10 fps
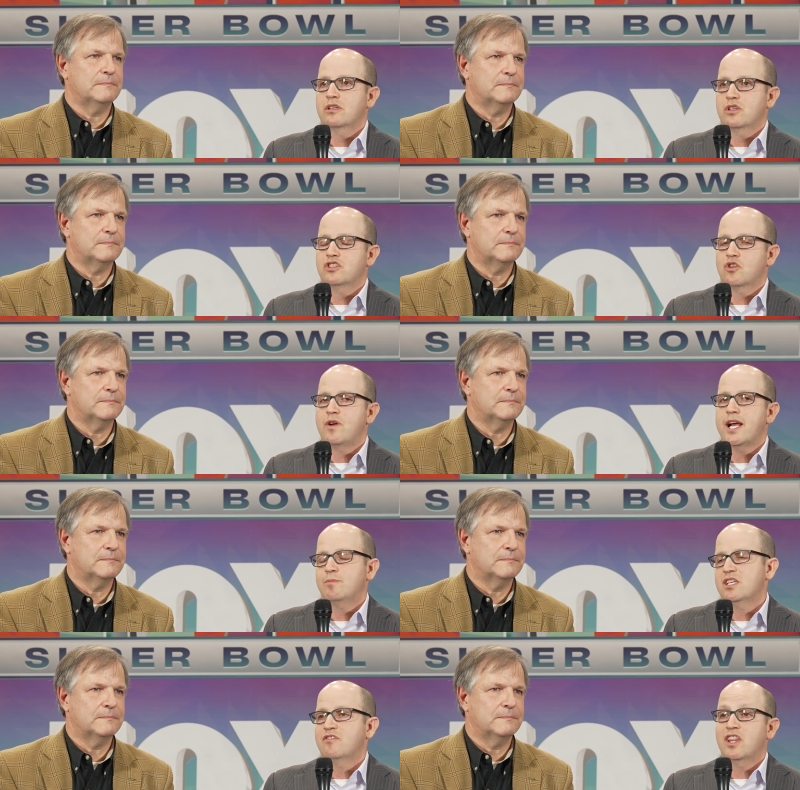Speaker 1: is, is correct
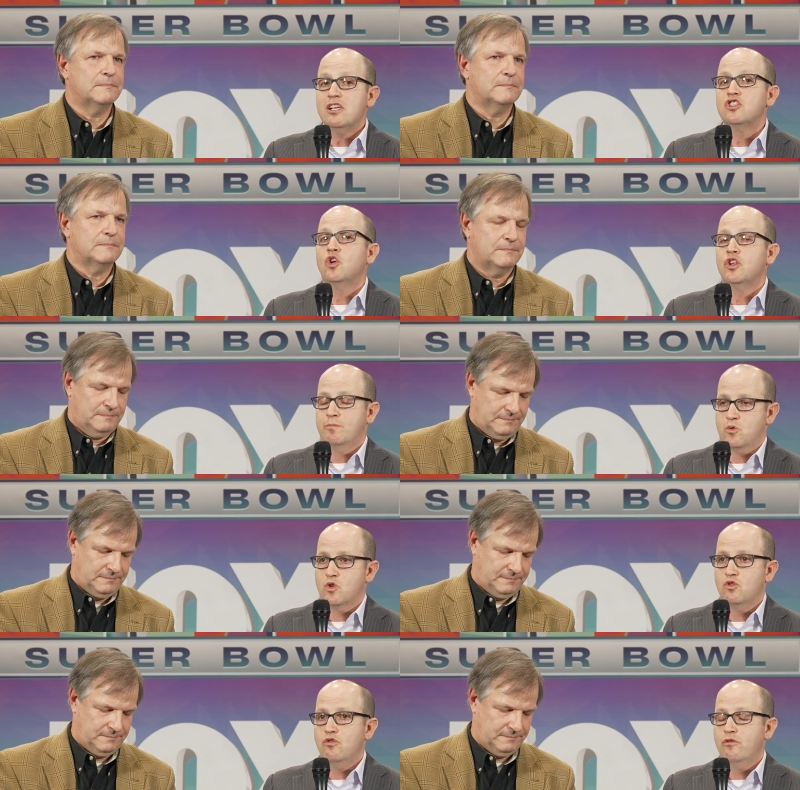because if things don't
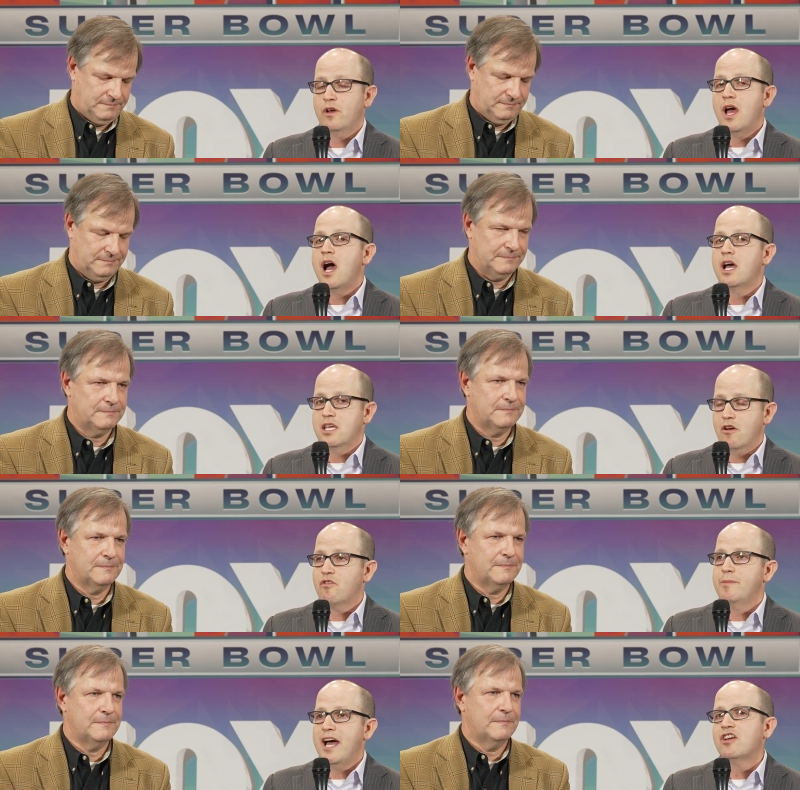improve a year
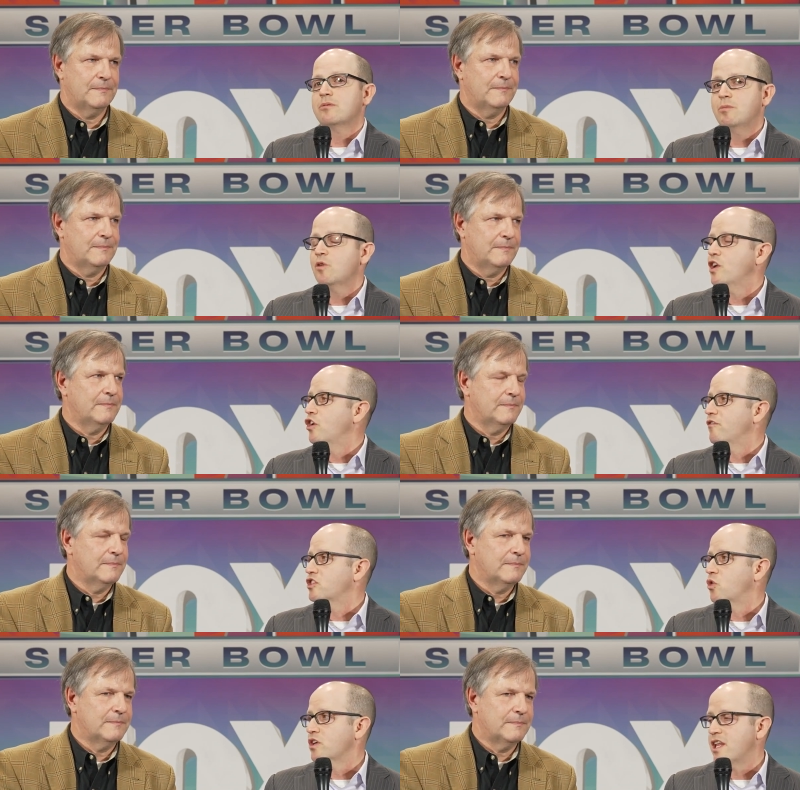from now, they're going to be pretty
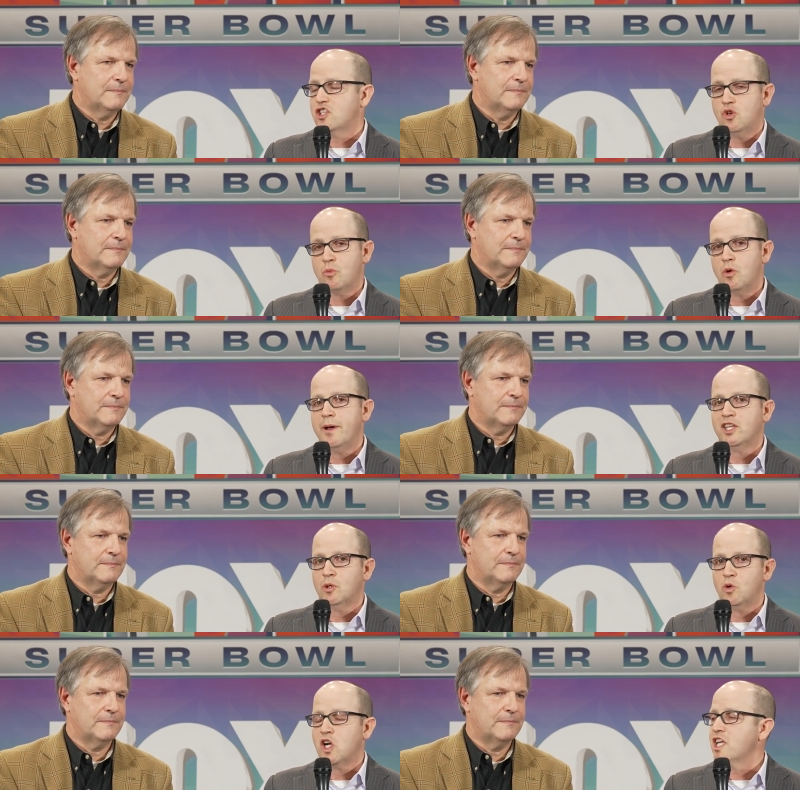nervous going to that Super Bowl about
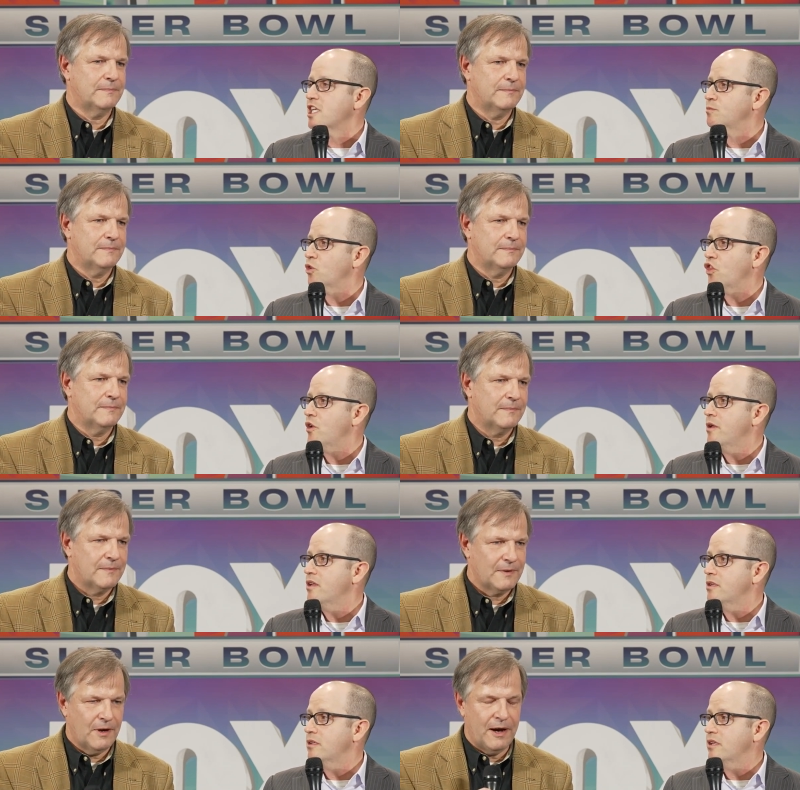their broadcast booth.
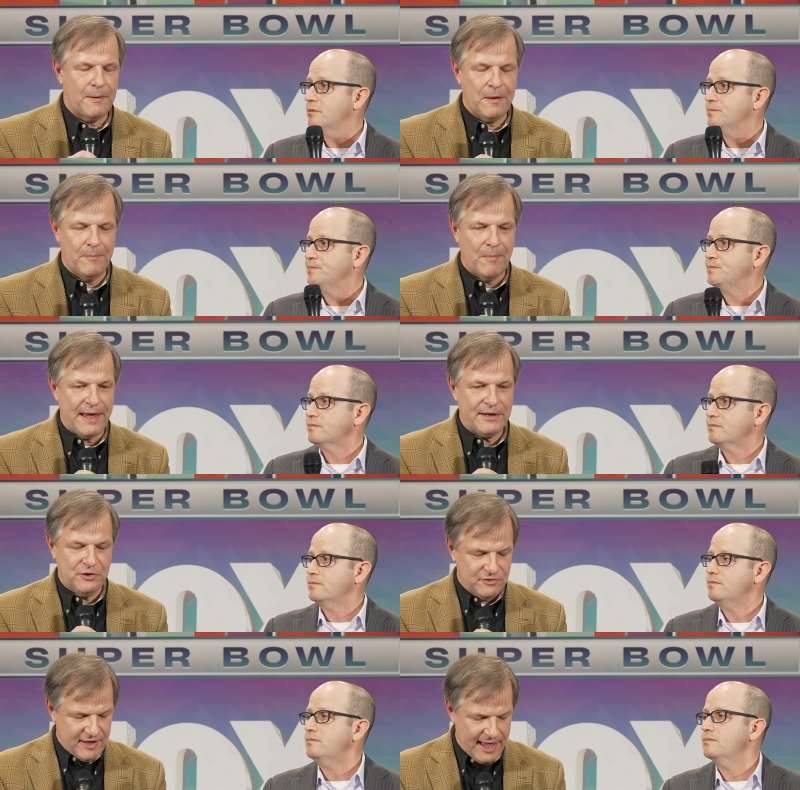
Speaker 2: All right. Uh, my
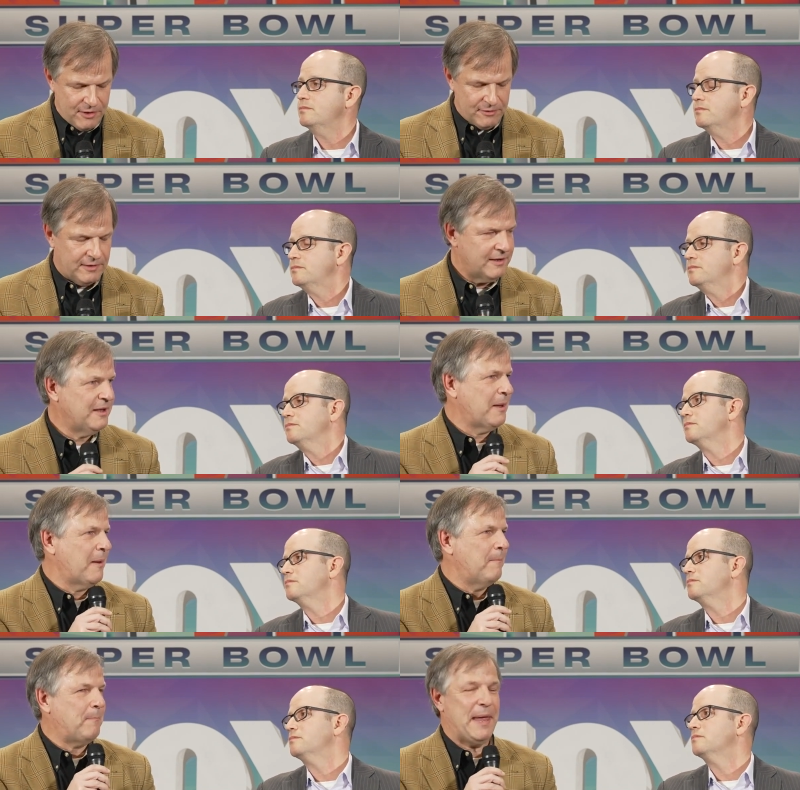who's down?
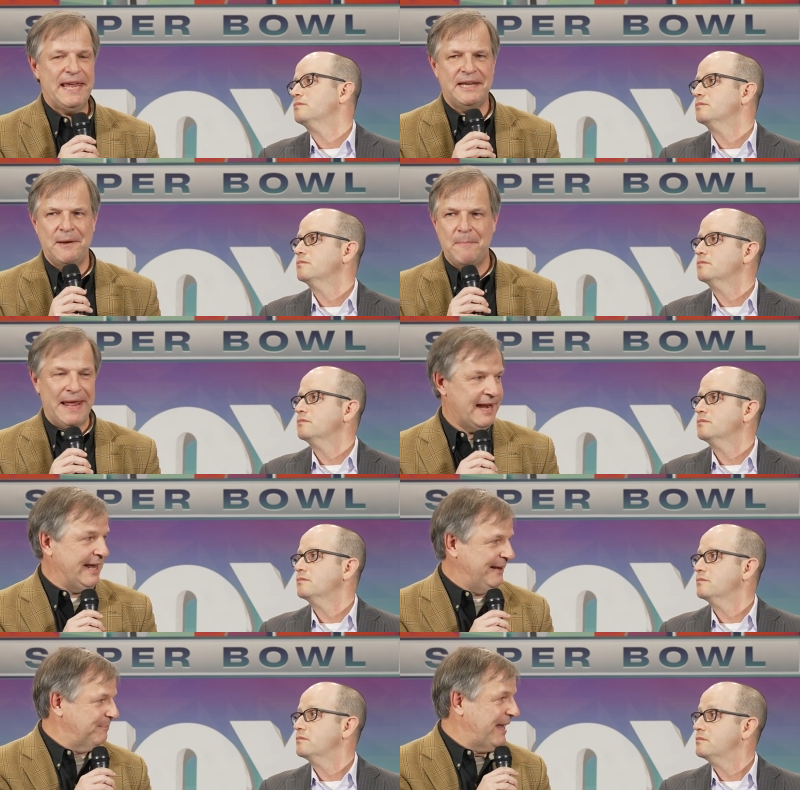Peyton
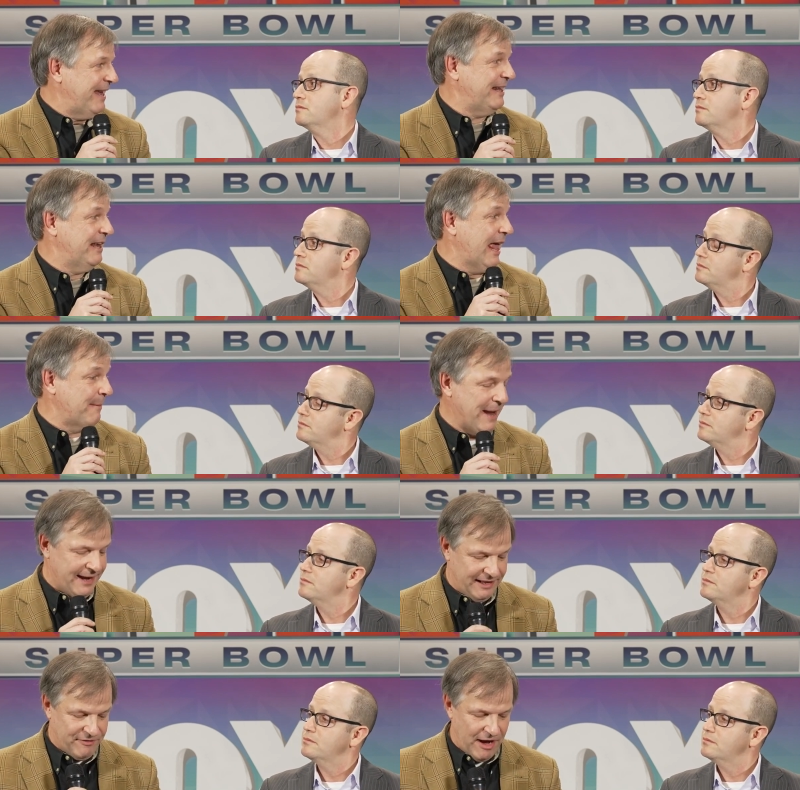Manning and Eli
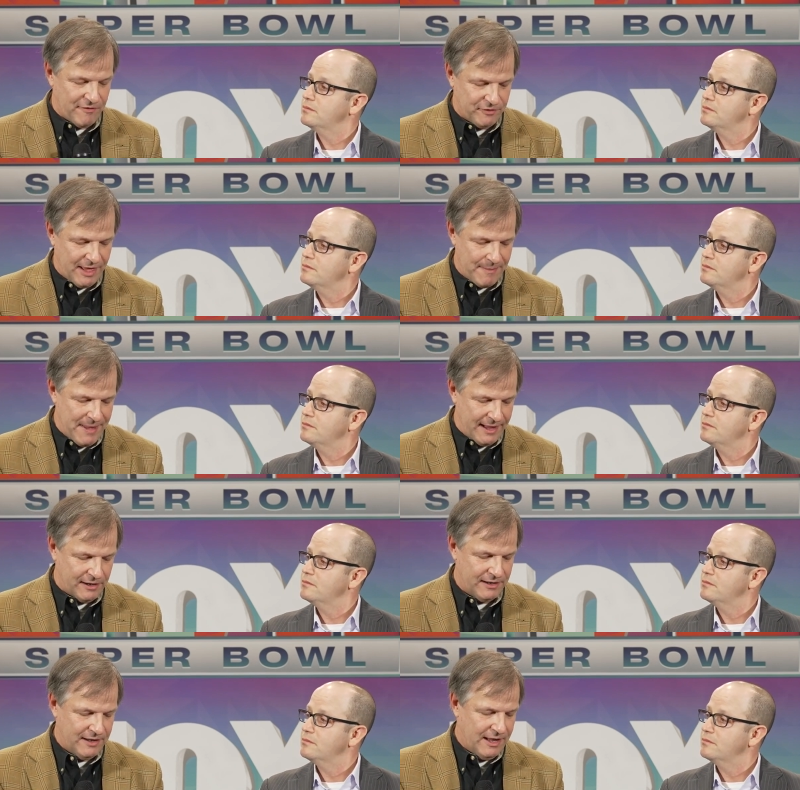Manning, for, for that
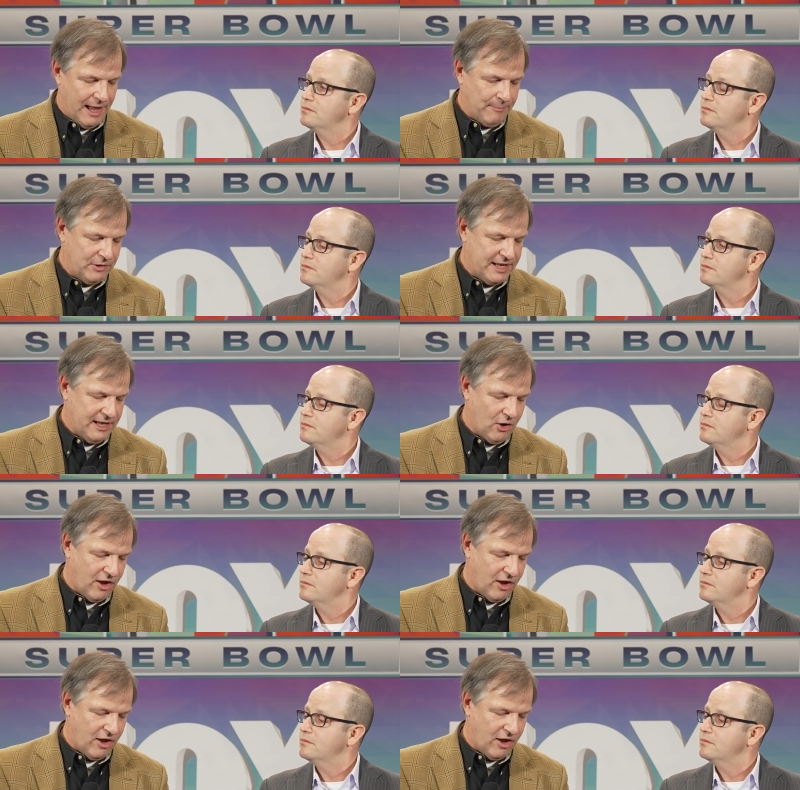matter. I'm looking at